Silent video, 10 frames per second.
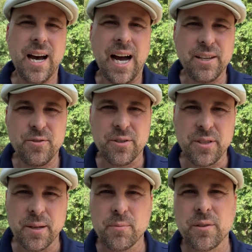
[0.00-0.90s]
I use a
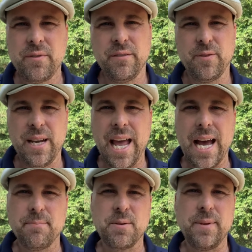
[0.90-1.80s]
number of different
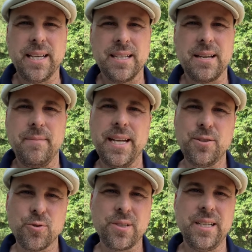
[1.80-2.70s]
apps because I'm
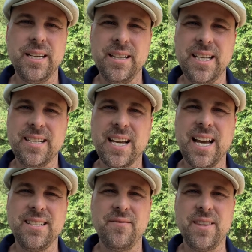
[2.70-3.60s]
interested in these
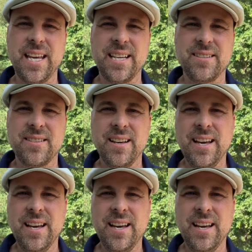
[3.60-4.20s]
kinds of things.